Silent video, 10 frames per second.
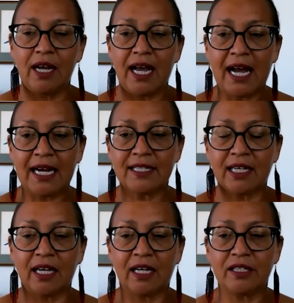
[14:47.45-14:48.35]

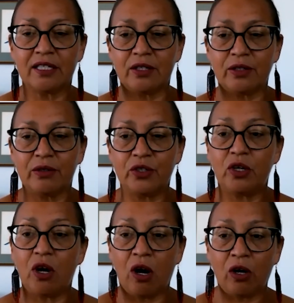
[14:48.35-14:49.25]
asking us to
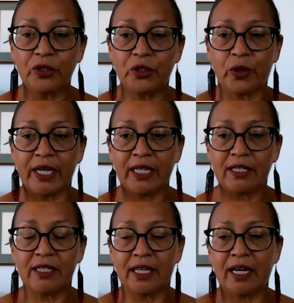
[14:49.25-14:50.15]
all join in
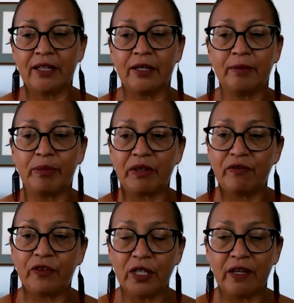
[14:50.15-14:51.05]
together, be
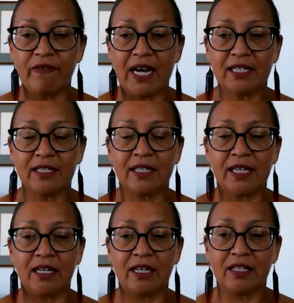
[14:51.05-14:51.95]
fully
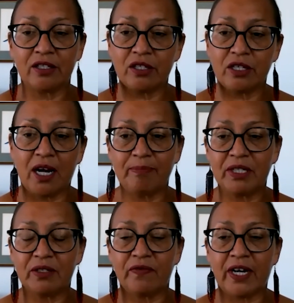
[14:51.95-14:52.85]
vaccinated, and stop
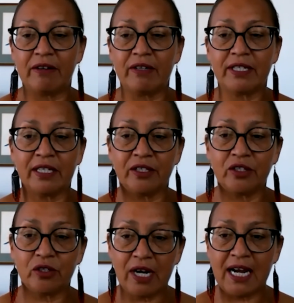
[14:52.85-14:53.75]
this virus in its
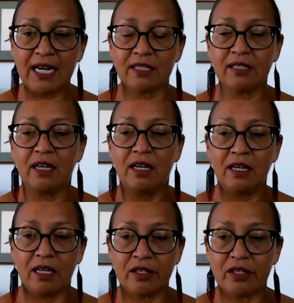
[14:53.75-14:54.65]
tracks
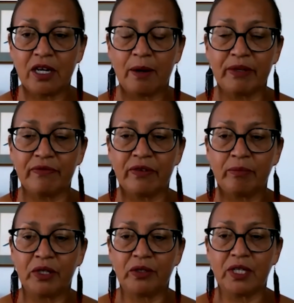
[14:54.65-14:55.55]
and stop it
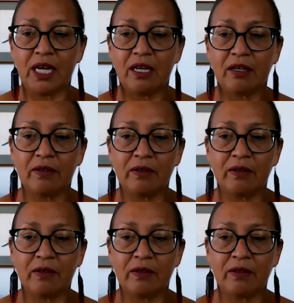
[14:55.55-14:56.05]
from mutating.